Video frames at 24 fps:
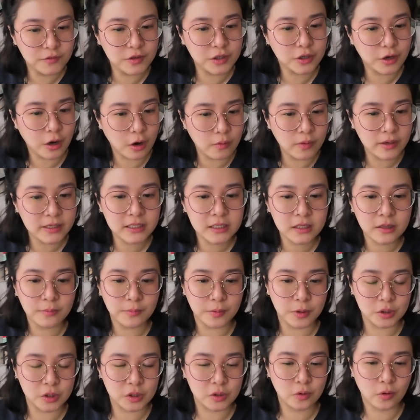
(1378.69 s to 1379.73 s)
to go into the
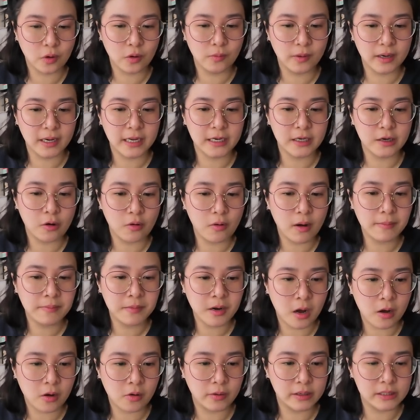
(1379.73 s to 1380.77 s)
bookstore when I know I'm
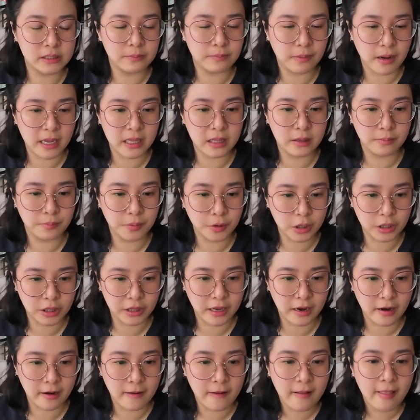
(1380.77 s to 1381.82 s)
not going to buy the book
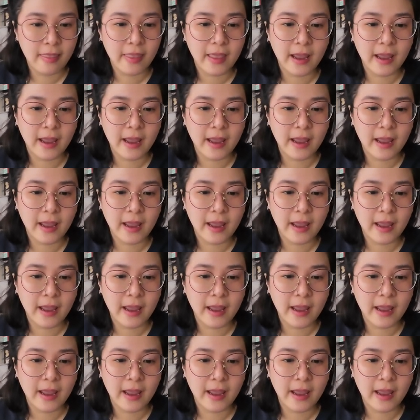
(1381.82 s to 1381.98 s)
there.